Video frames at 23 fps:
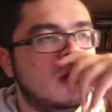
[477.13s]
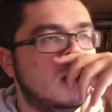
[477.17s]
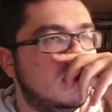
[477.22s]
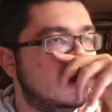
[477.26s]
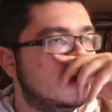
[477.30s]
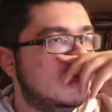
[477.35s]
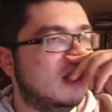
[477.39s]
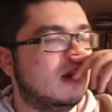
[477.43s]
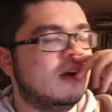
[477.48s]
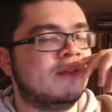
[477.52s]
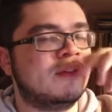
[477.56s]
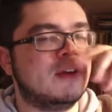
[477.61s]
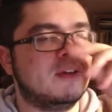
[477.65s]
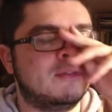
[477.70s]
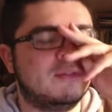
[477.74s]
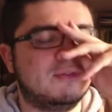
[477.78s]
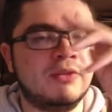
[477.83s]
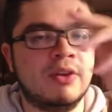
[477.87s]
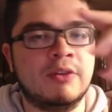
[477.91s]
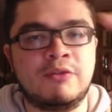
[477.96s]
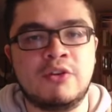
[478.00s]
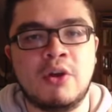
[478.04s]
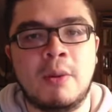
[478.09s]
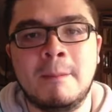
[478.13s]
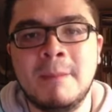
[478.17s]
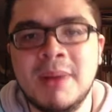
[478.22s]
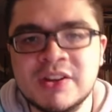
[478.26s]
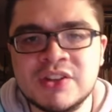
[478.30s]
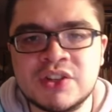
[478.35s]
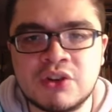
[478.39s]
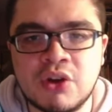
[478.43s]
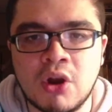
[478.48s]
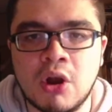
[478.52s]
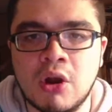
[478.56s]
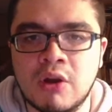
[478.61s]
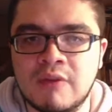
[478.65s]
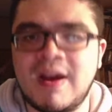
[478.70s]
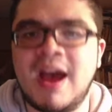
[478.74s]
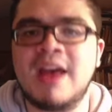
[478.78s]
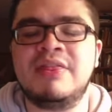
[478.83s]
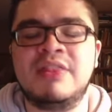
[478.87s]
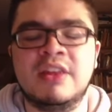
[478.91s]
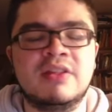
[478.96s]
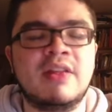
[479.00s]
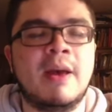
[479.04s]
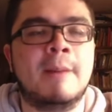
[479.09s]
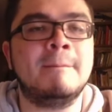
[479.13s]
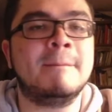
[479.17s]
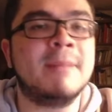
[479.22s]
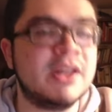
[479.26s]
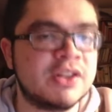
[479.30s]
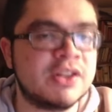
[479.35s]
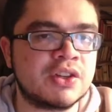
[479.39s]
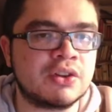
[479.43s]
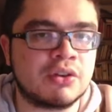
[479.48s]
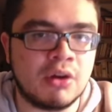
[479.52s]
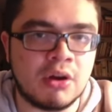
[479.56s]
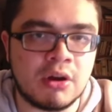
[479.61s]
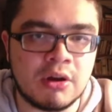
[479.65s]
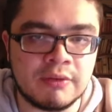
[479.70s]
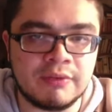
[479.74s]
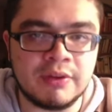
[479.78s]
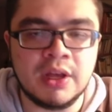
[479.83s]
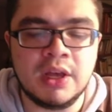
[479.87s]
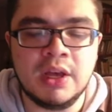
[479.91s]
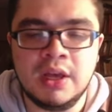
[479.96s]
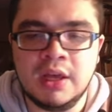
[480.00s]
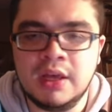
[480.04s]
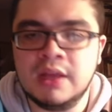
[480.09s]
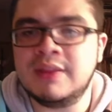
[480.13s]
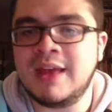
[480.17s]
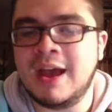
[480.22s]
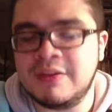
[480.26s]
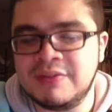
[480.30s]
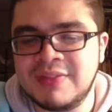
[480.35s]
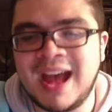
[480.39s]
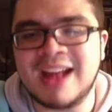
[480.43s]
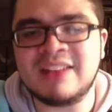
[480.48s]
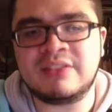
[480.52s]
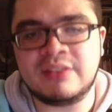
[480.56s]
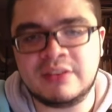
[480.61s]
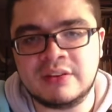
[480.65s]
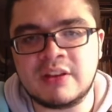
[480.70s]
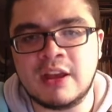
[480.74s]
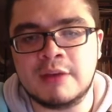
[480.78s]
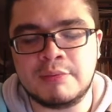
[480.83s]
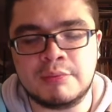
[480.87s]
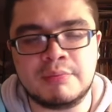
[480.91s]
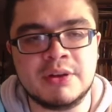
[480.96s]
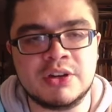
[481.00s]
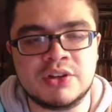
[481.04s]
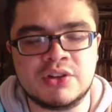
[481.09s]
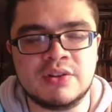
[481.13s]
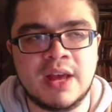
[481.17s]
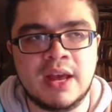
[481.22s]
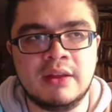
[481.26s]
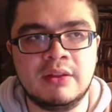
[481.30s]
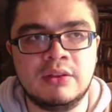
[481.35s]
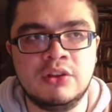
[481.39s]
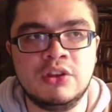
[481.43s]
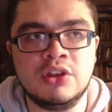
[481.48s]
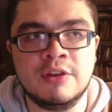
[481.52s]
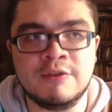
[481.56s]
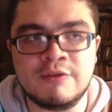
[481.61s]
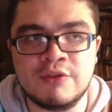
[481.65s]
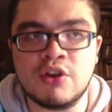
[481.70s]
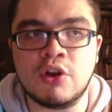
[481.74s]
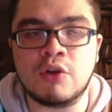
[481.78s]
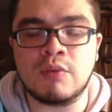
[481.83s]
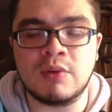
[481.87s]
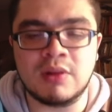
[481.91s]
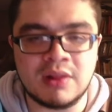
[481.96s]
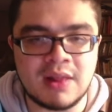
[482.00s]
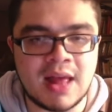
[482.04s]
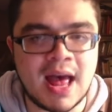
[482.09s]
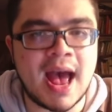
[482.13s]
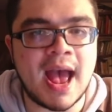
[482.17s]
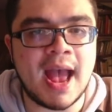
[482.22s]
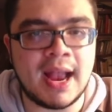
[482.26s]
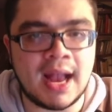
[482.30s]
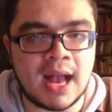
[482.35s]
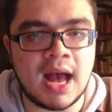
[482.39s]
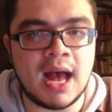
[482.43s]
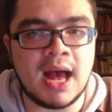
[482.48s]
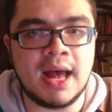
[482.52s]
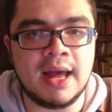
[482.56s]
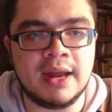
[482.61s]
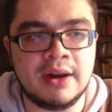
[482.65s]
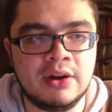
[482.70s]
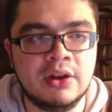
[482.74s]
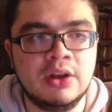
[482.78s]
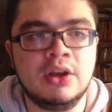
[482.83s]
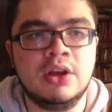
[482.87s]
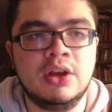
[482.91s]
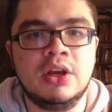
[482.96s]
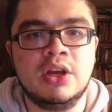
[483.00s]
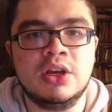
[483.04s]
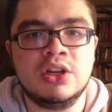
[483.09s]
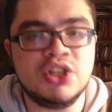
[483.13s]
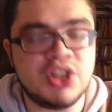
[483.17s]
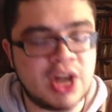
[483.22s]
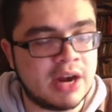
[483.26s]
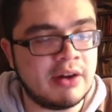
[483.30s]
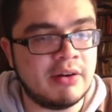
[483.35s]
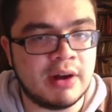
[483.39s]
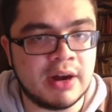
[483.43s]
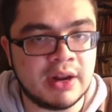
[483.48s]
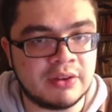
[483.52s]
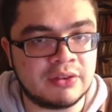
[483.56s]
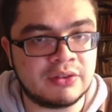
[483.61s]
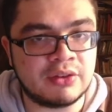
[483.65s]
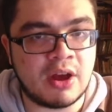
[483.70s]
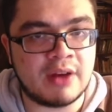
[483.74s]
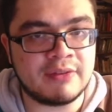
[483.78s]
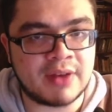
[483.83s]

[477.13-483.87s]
You know, if, if if you're Musgrove, I think that Musgrove, that that's the type of pitcher that if you're relying on generating soft